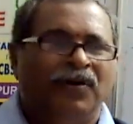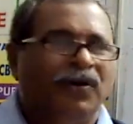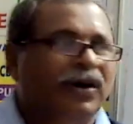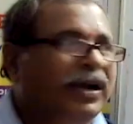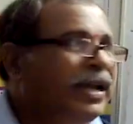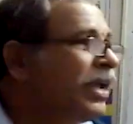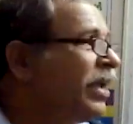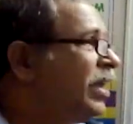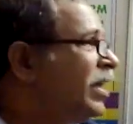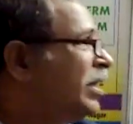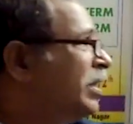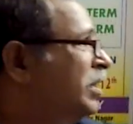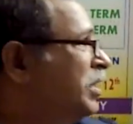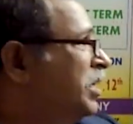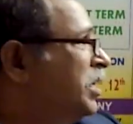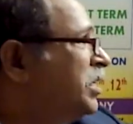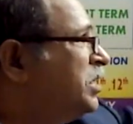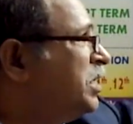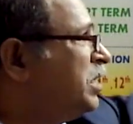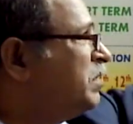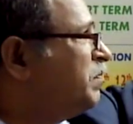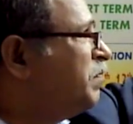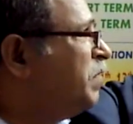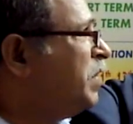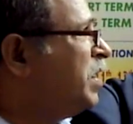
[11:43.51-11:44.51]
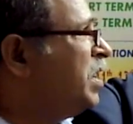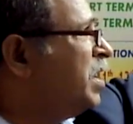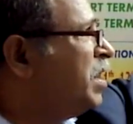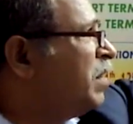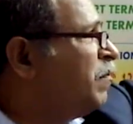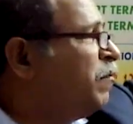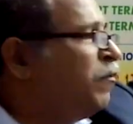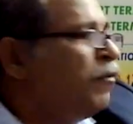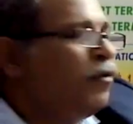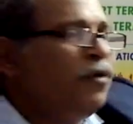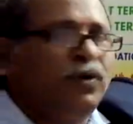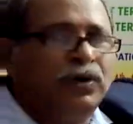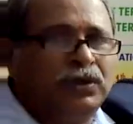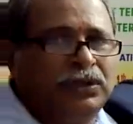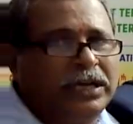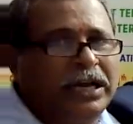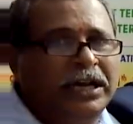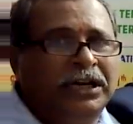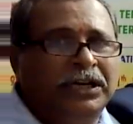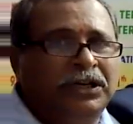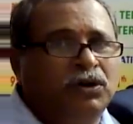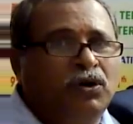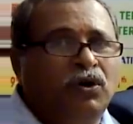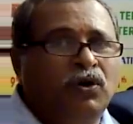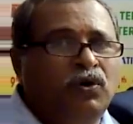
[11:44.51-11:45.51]
Okay, this is finger force
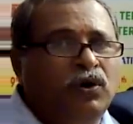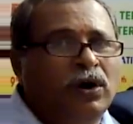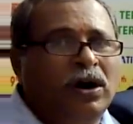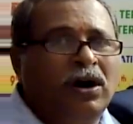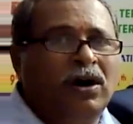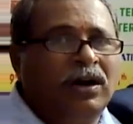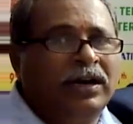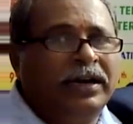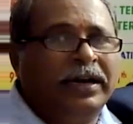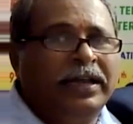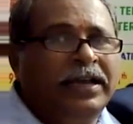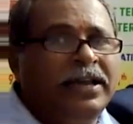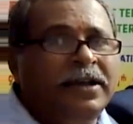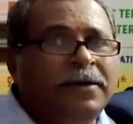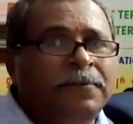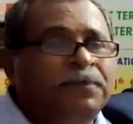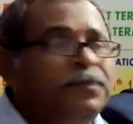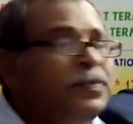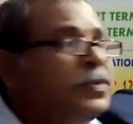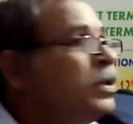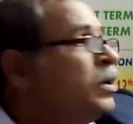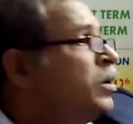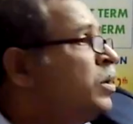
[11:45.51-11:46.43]
I told already.